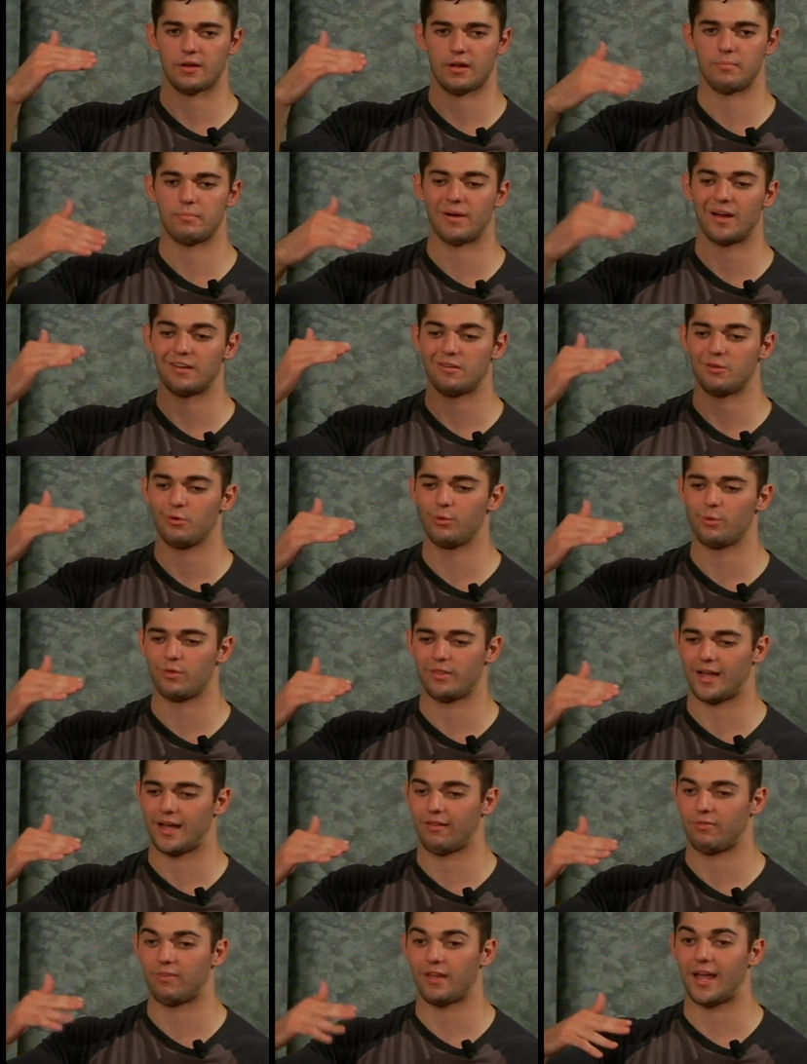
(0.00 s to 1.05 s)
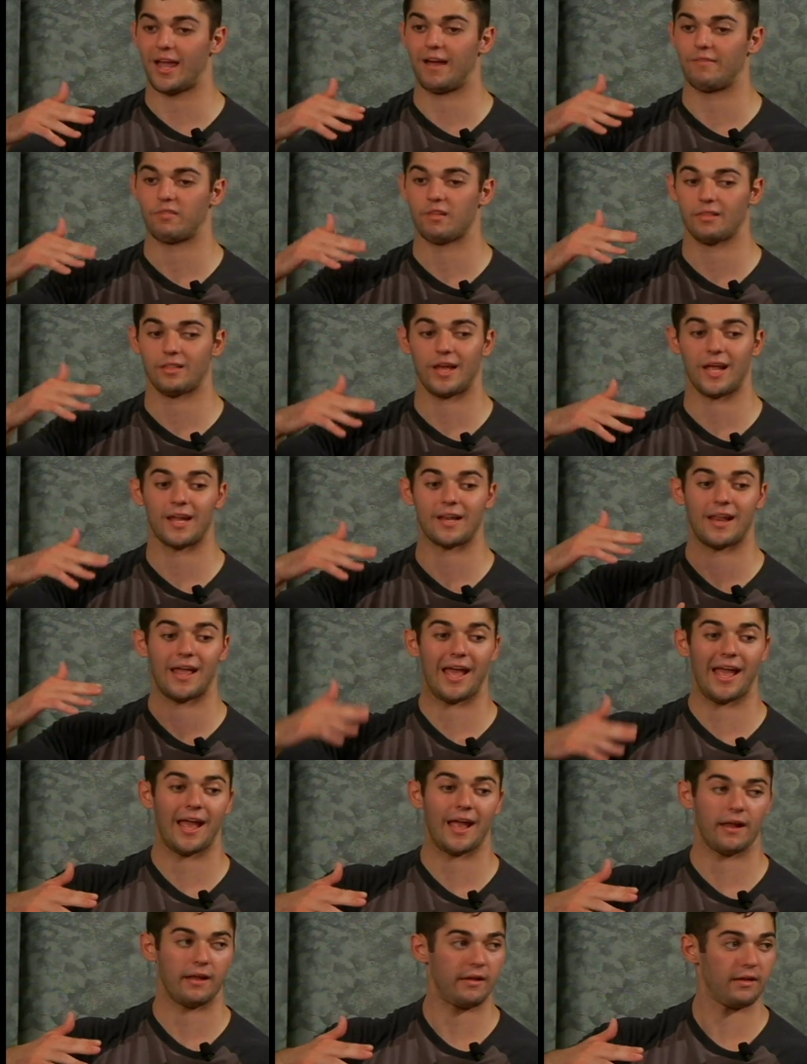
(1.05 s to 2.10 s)
and by doing that, they have to lay an
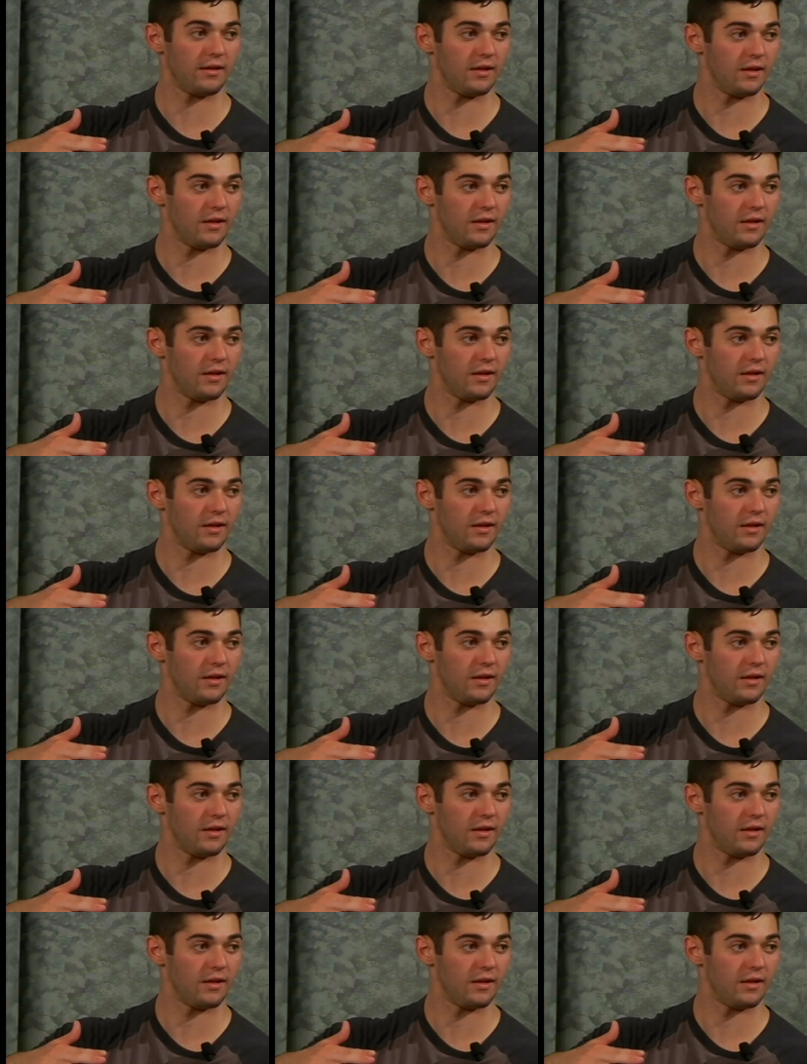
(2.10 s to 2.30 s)
egg.